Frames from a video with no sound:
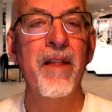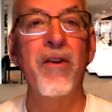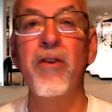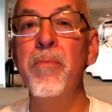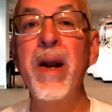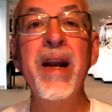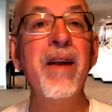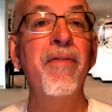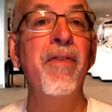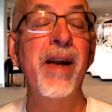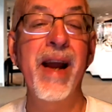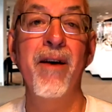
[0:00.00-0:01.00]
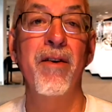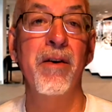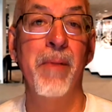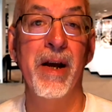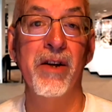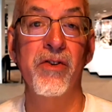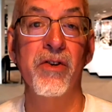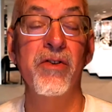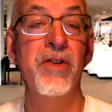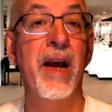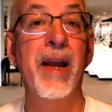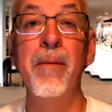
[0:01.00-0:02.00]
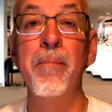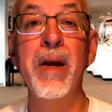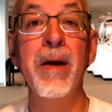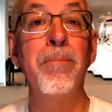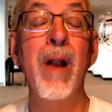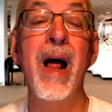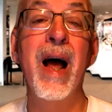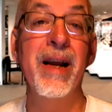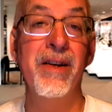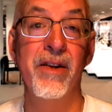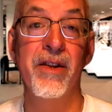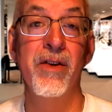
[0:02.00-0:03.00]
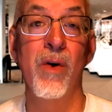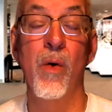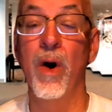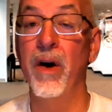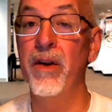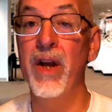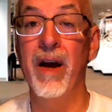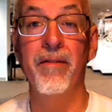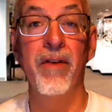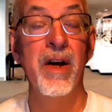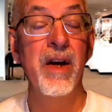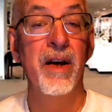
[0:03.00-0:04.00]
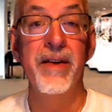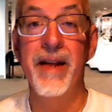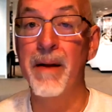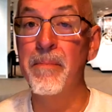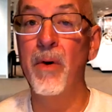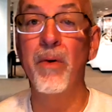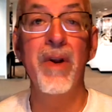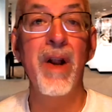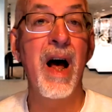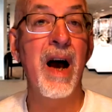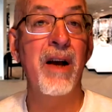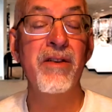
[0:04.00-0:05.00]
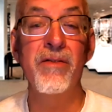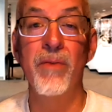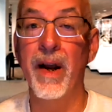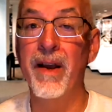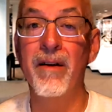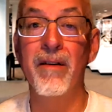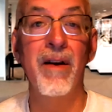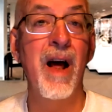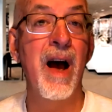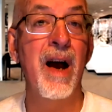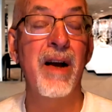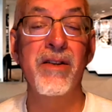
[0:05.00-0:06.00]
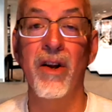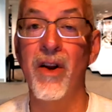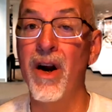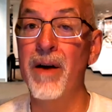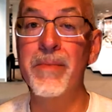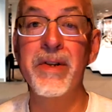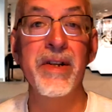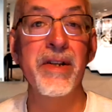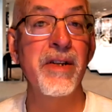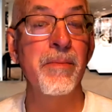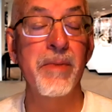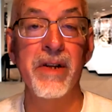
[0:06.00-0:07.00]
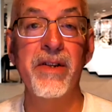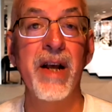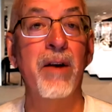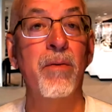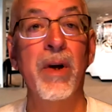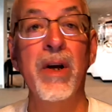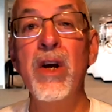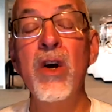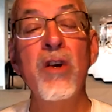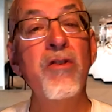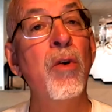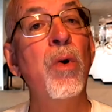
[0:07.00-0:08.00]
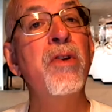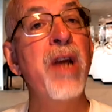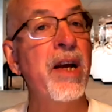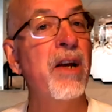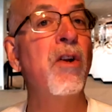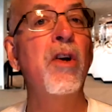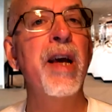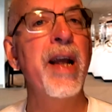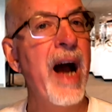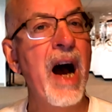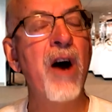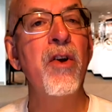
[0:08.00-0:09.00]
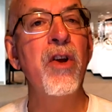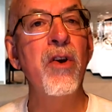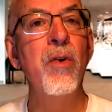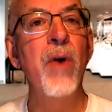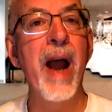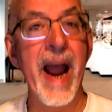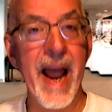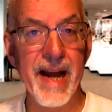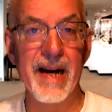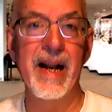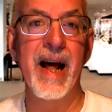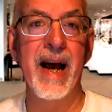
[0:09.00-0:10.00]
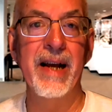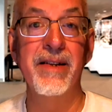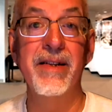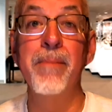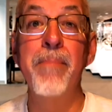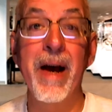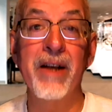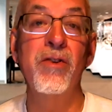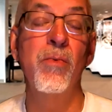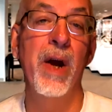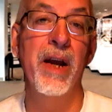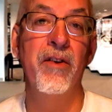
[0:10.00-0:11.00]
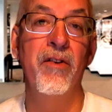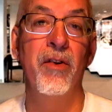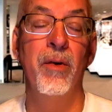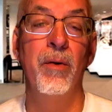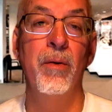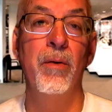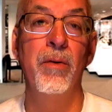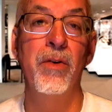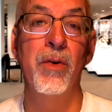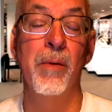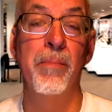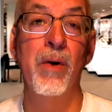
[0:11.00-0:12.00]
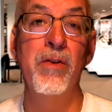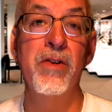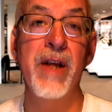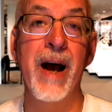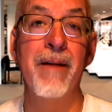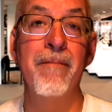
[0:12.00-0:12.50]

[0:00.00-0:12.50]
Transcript: There's many different countermeasures that can be applied to the door. You have deadbolt locks, regular locks, alarm systems, etc. So we'll take a look at how you analyze the best way to approach that.